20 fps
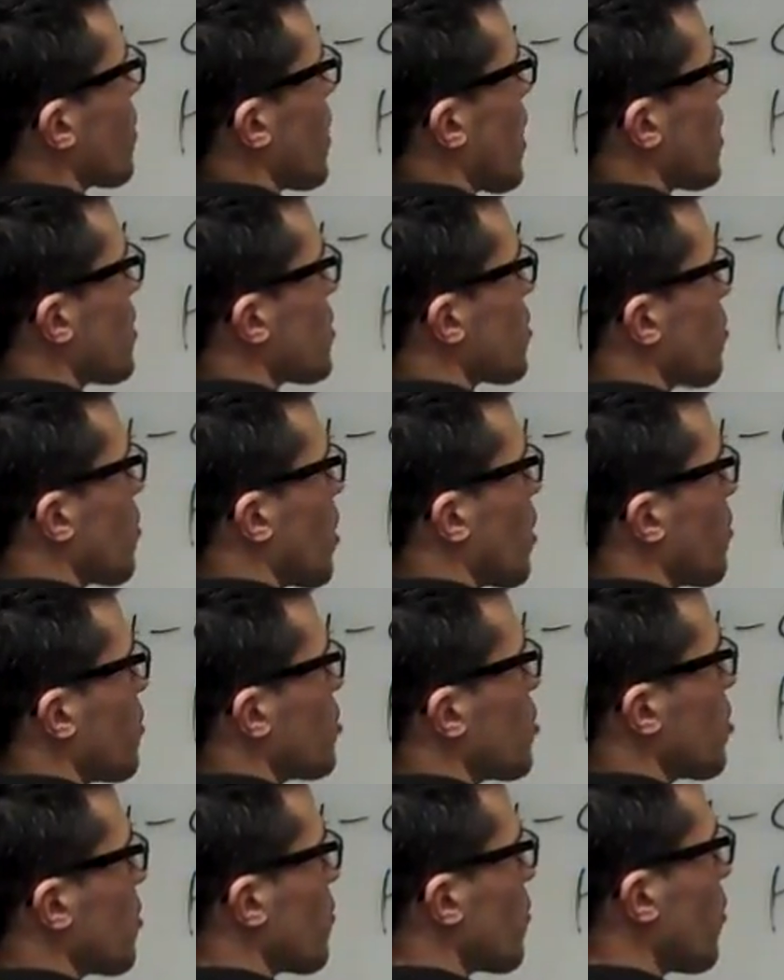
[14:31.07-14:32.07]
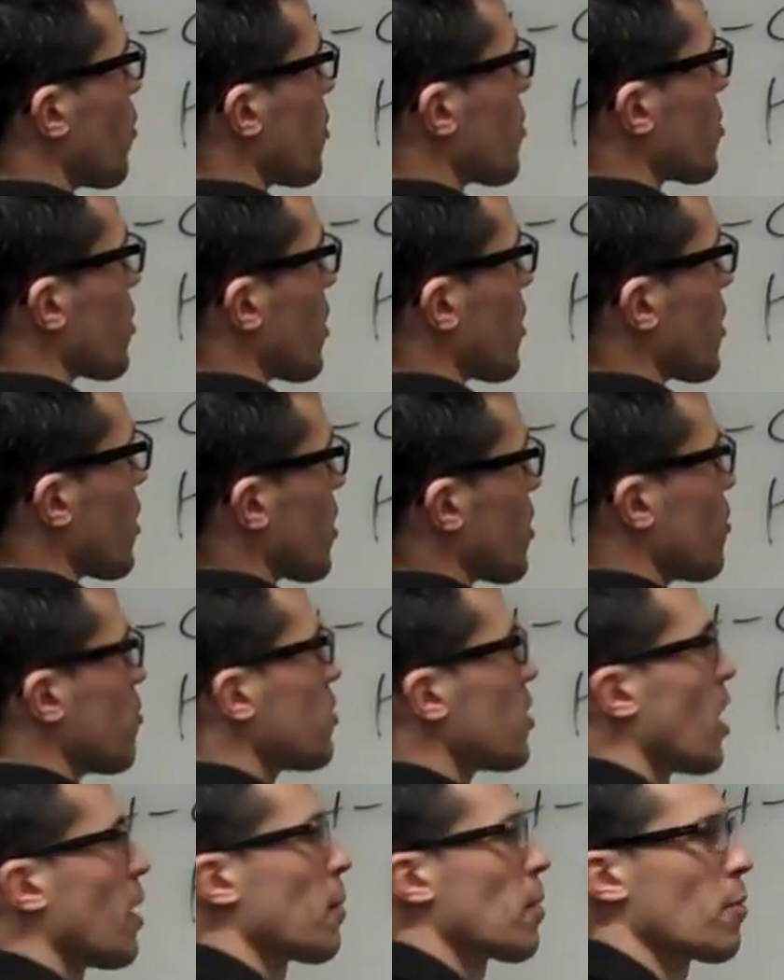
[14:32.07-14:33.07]
that's the one I want you to focus on, and you
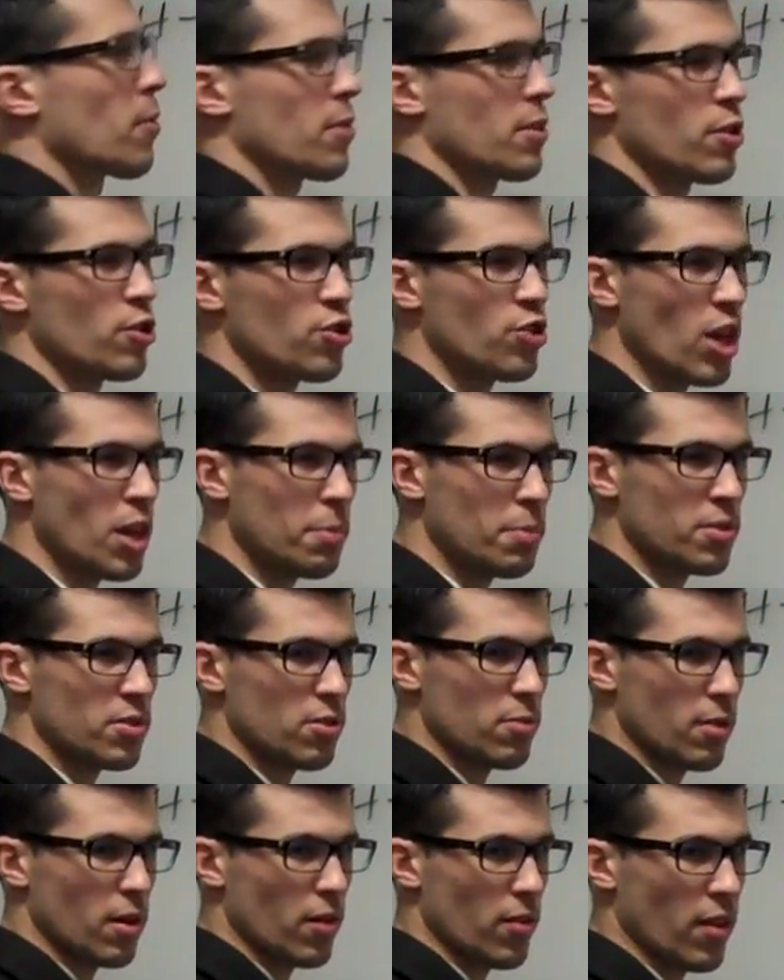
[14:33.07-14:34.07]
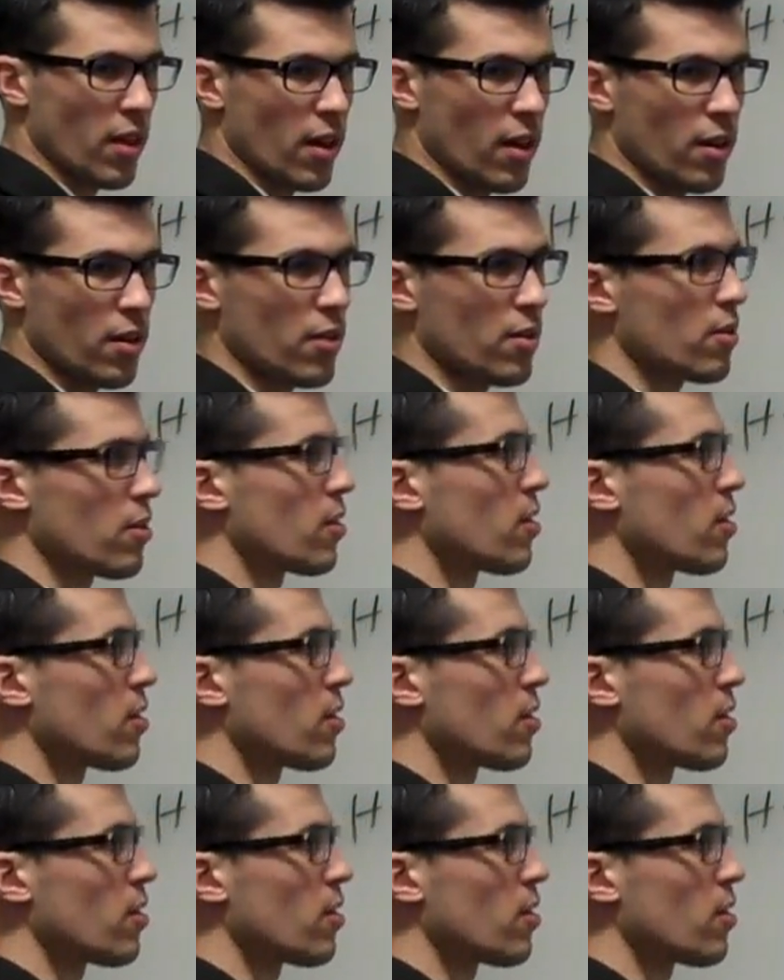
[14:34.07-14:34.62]
tell me what the shape is around that.